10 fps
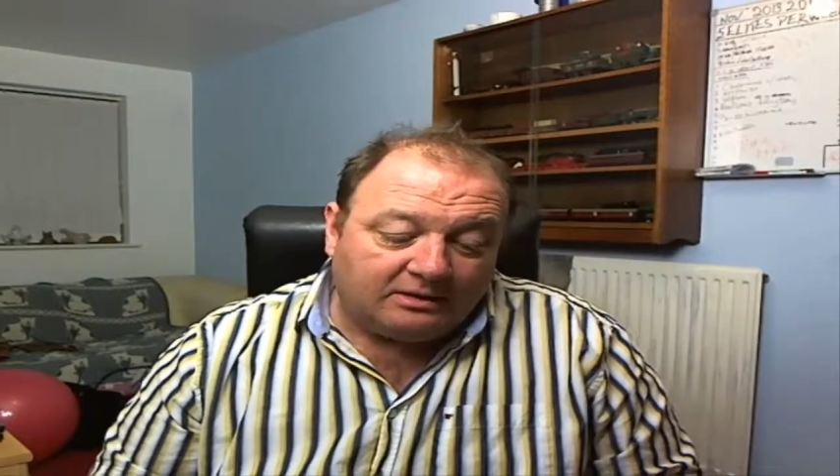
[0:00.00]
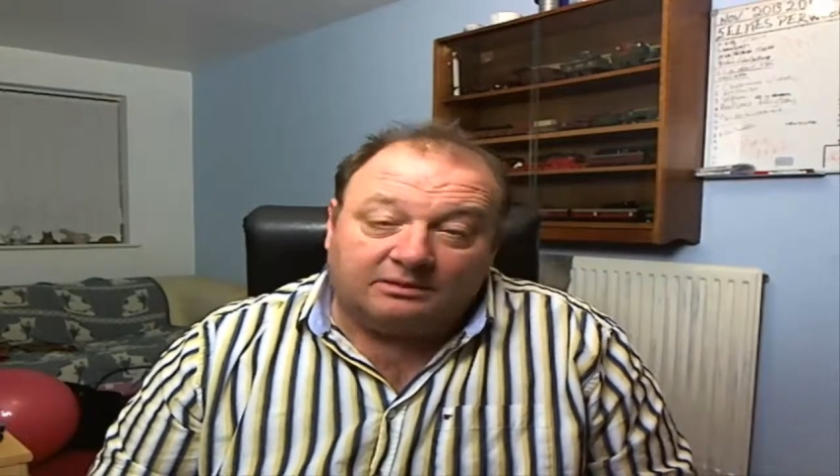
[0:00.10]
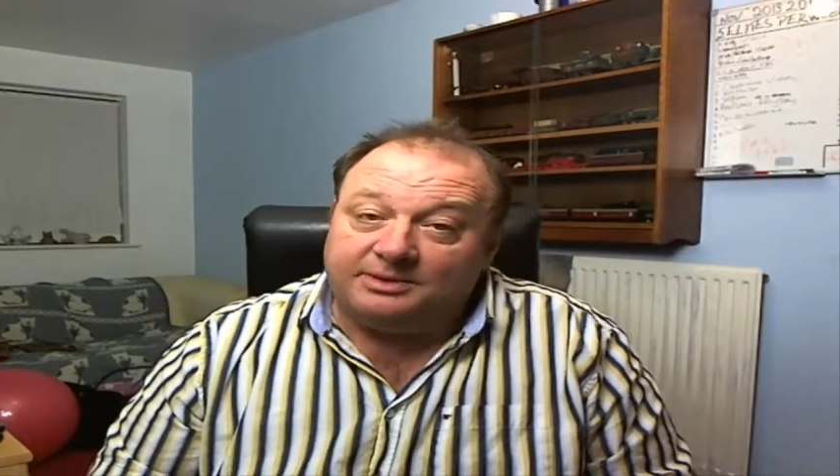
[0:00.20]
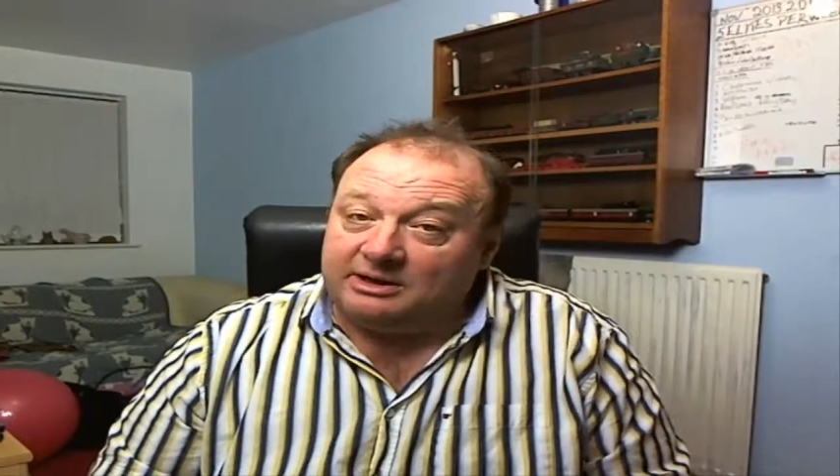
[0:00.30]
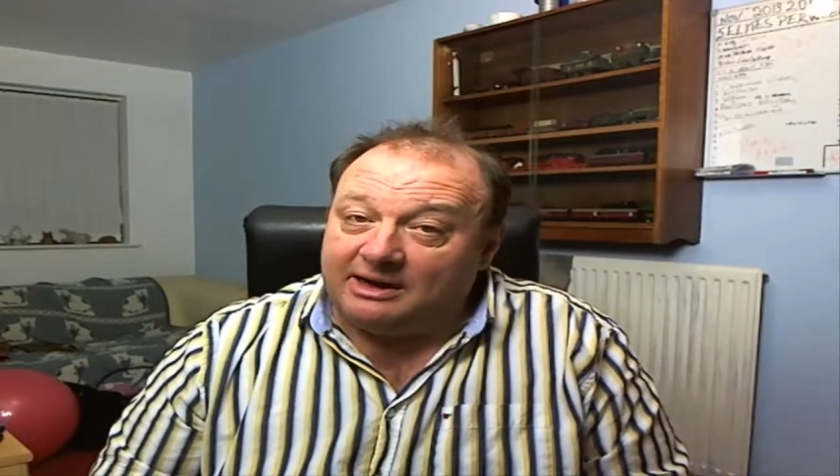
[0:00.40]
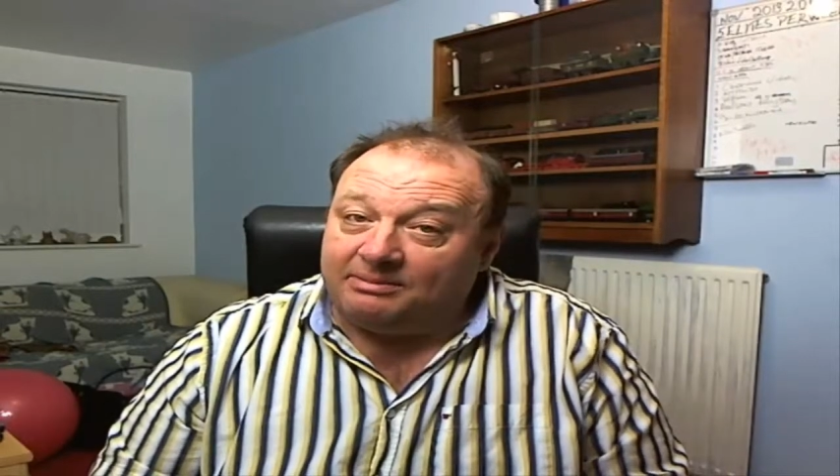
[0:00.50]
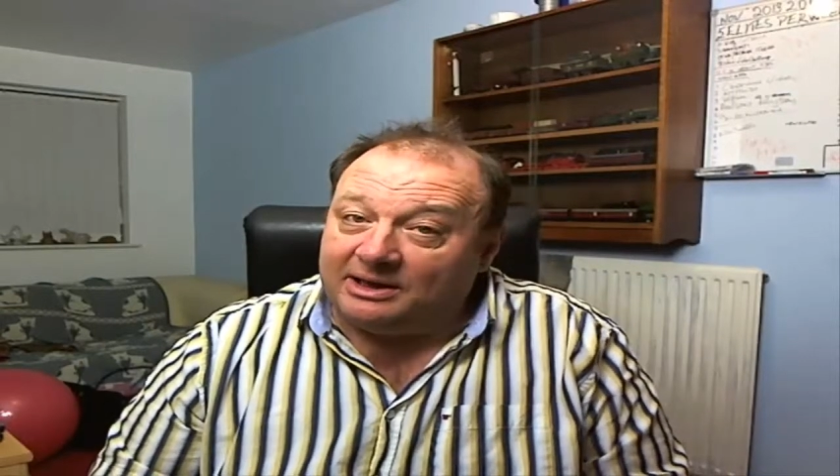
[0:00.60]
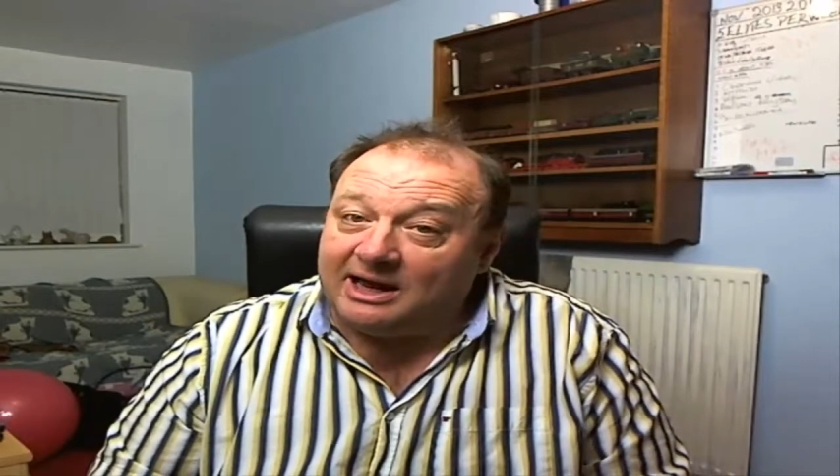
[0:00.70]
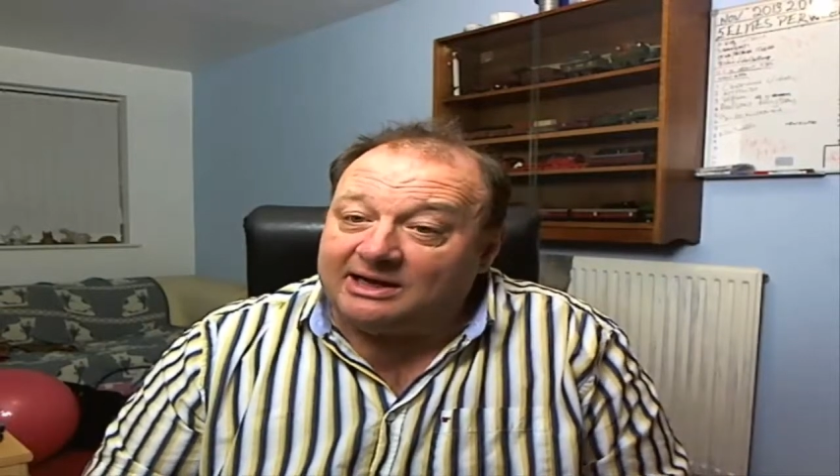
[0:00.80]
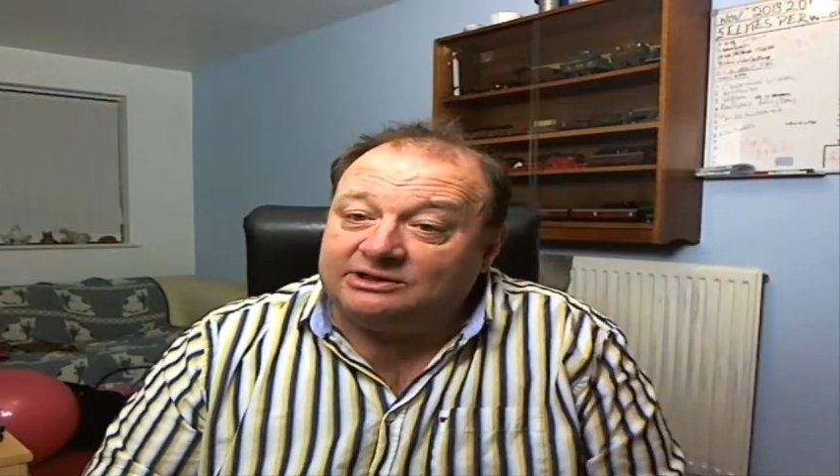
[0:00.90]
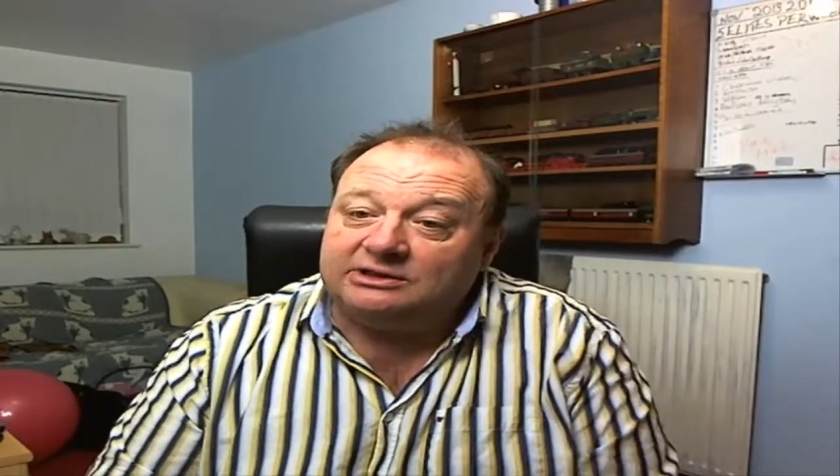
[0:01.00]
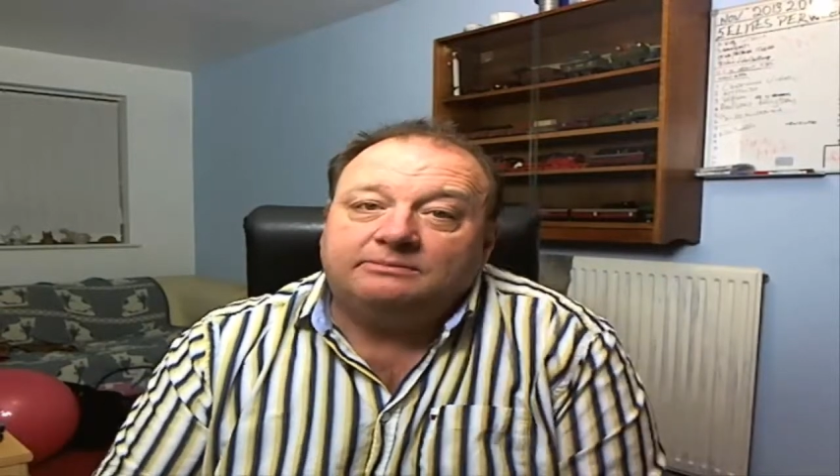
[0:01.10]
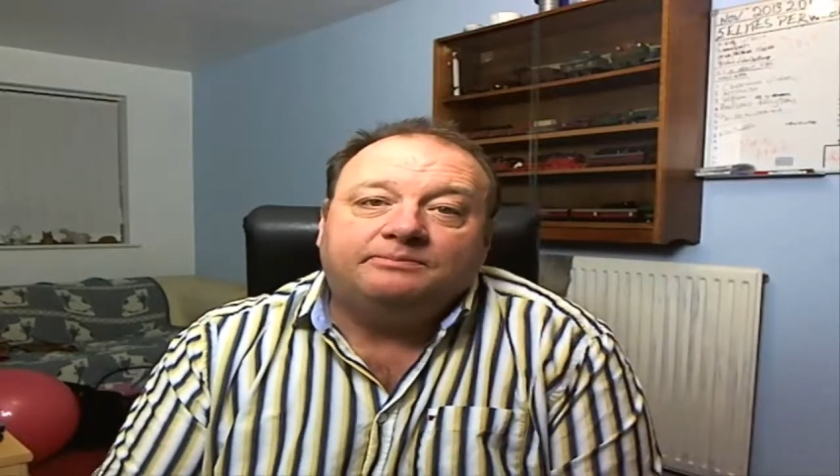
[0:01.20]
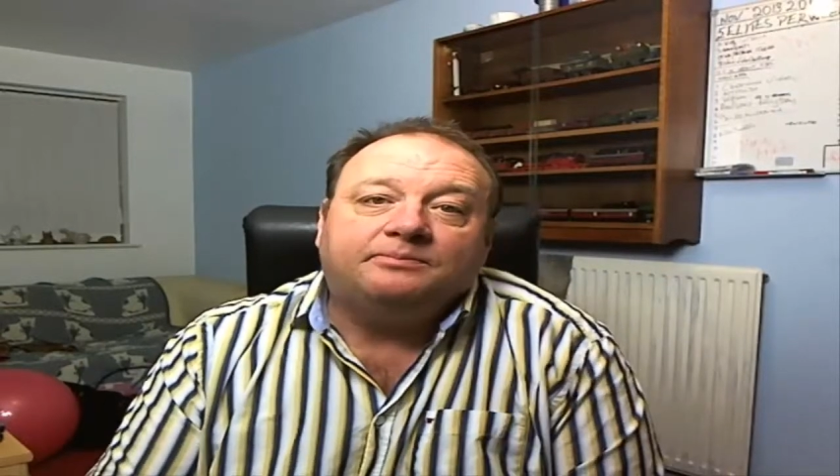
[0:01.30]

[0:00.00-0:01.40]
will be your application.